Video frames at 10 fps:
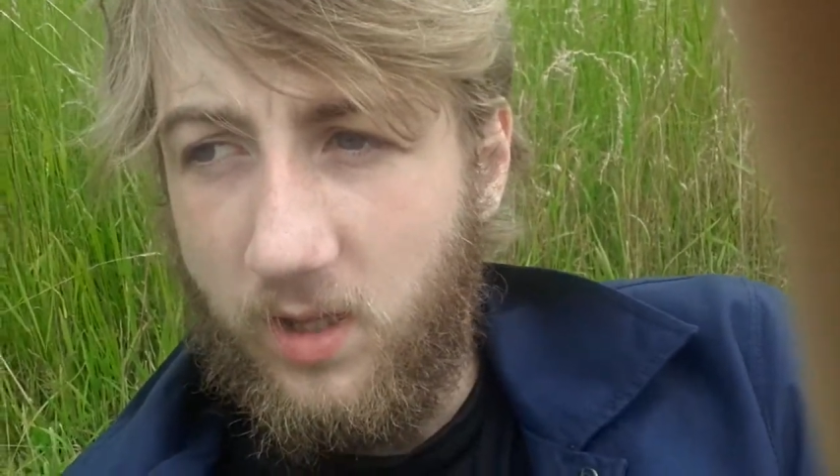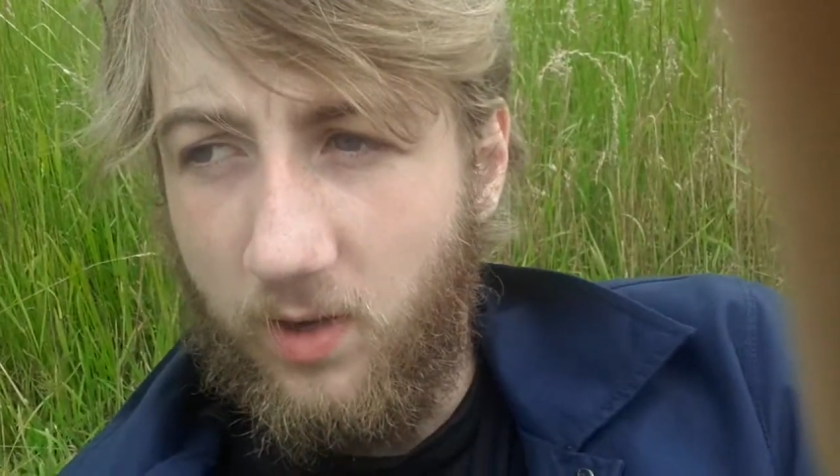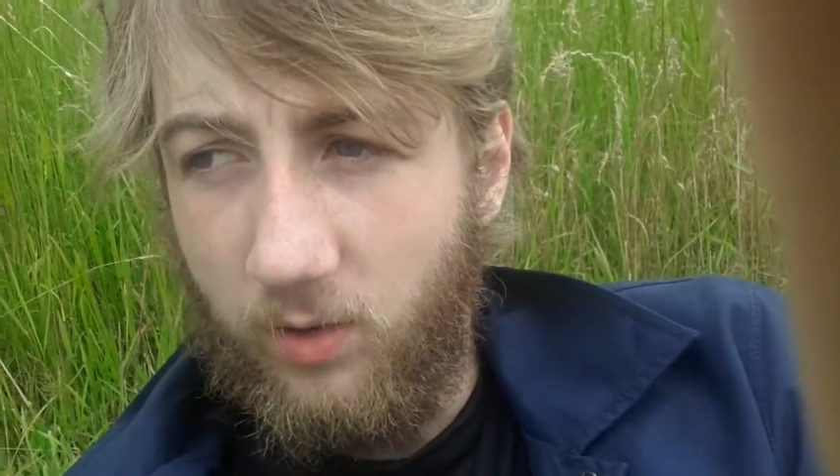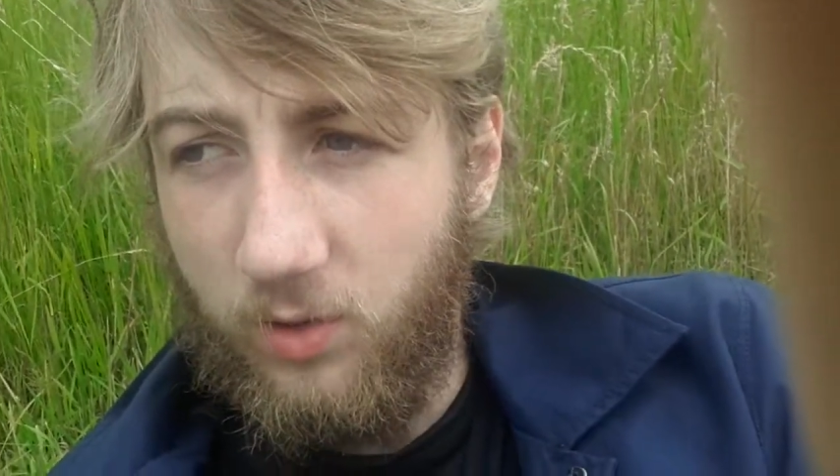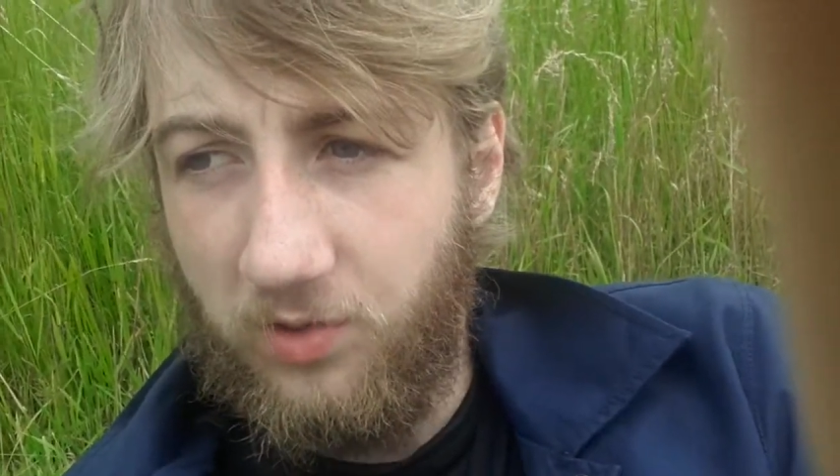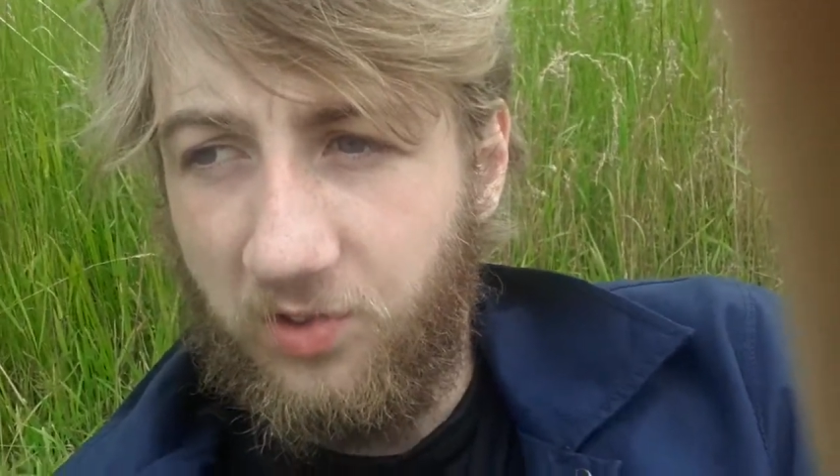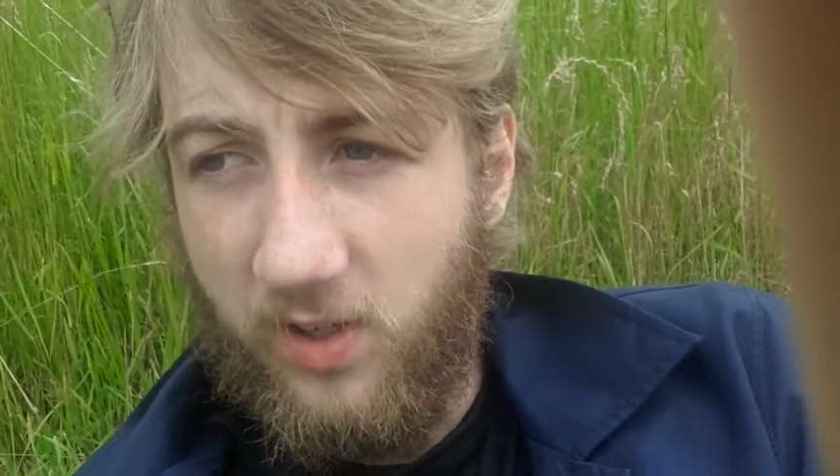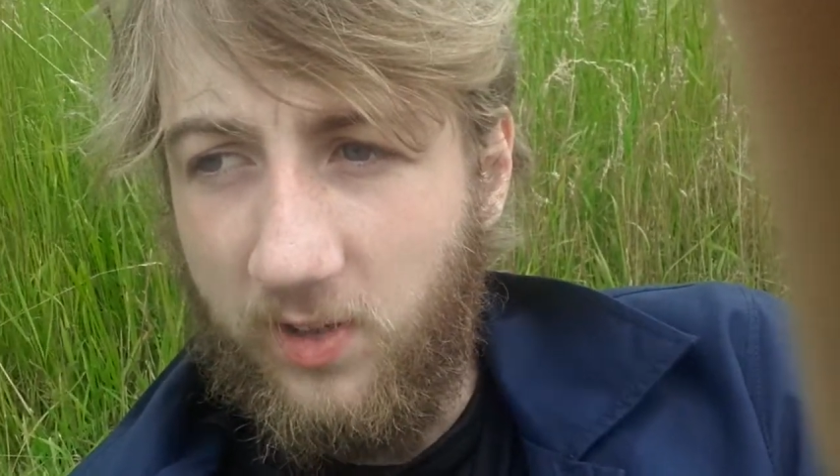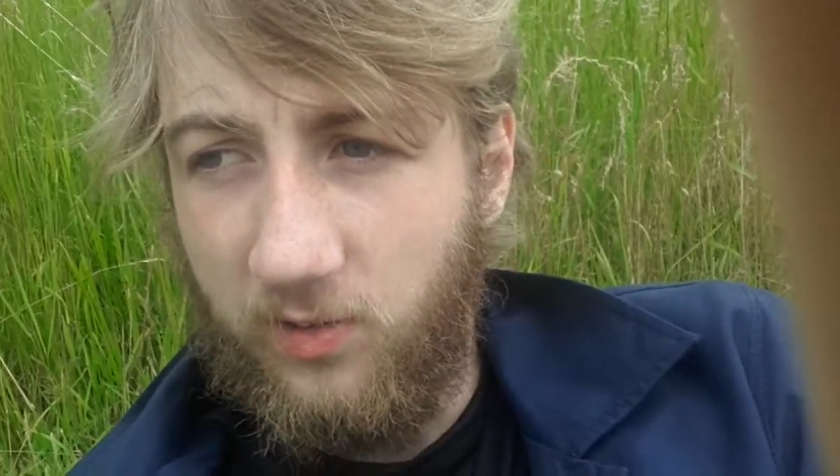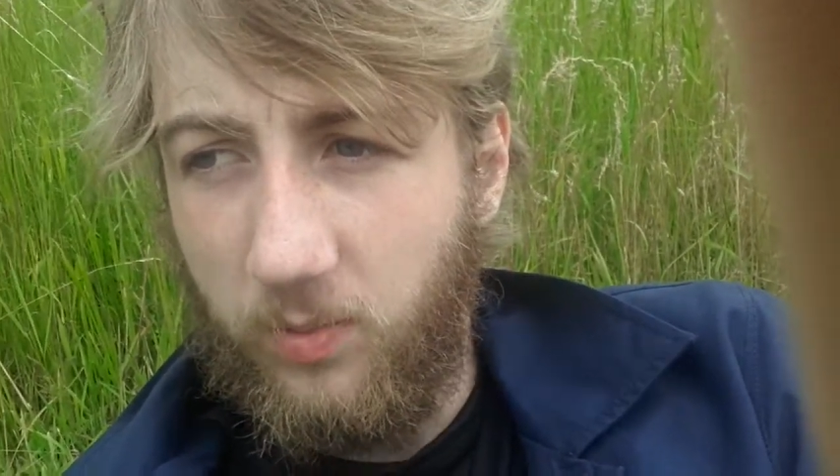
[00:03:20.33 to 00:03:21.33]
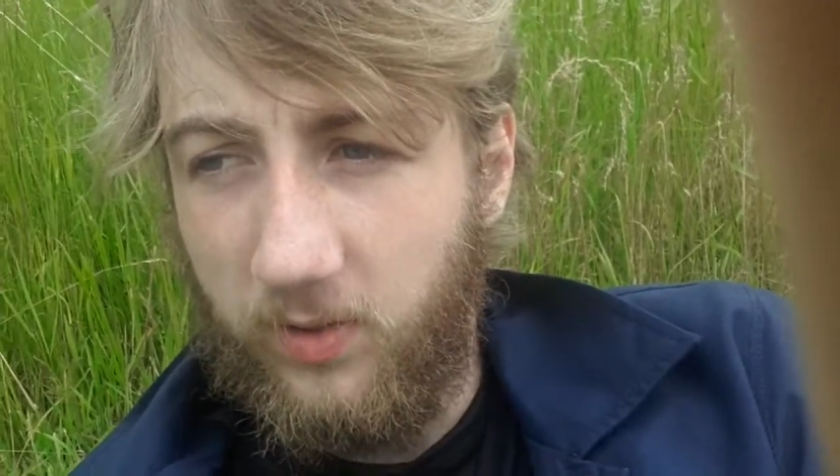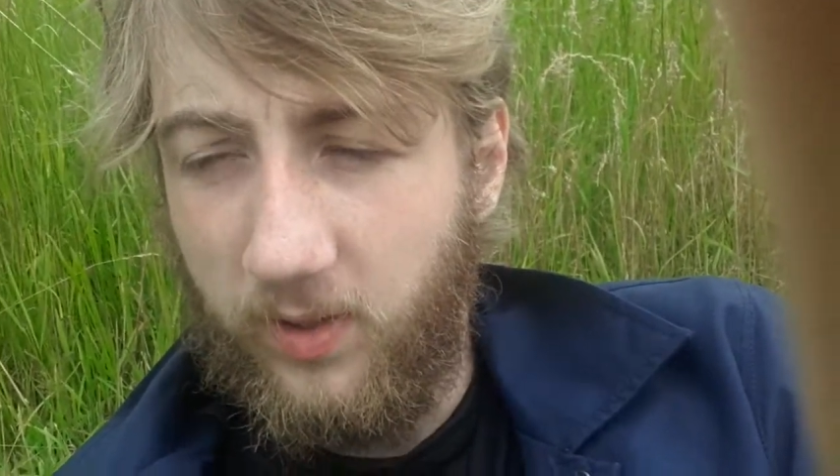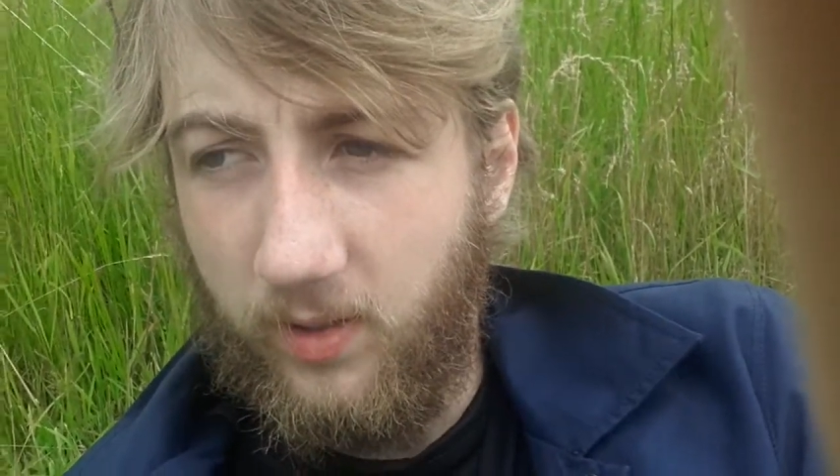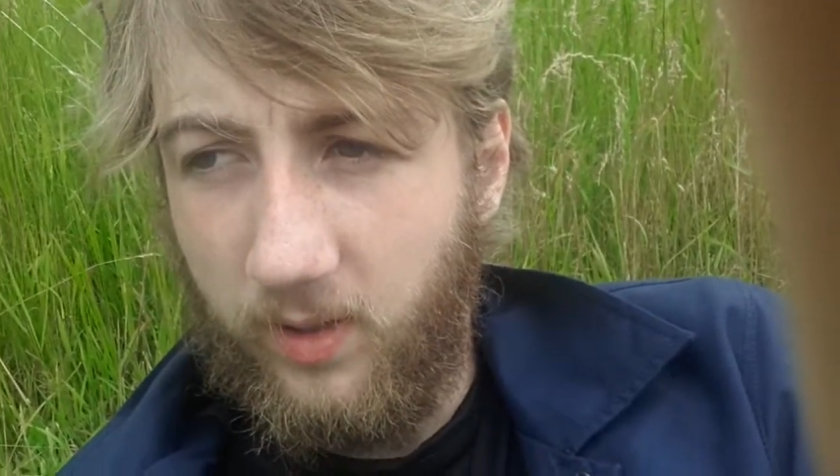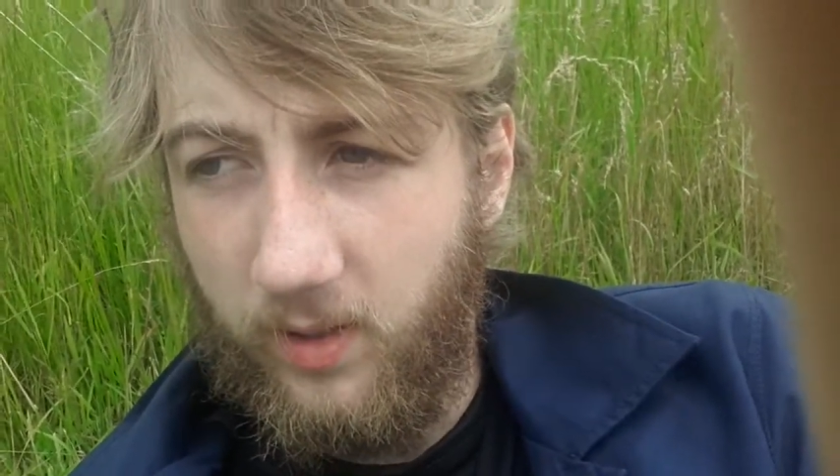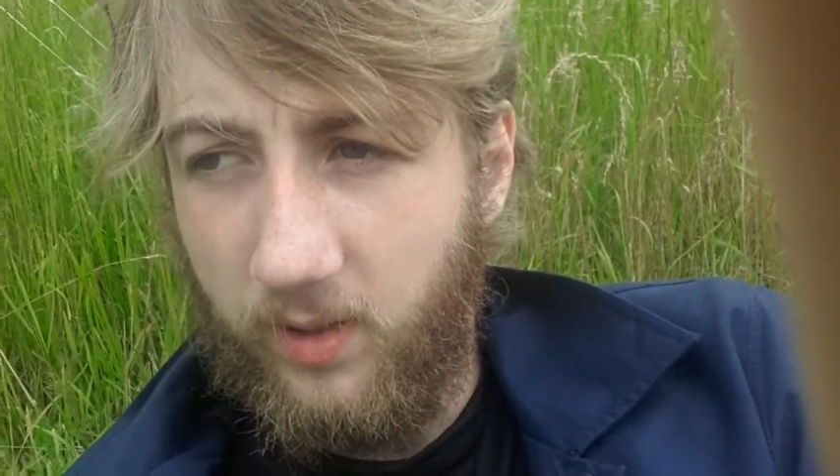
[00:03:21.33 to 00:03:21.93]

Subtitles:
There are no scenes without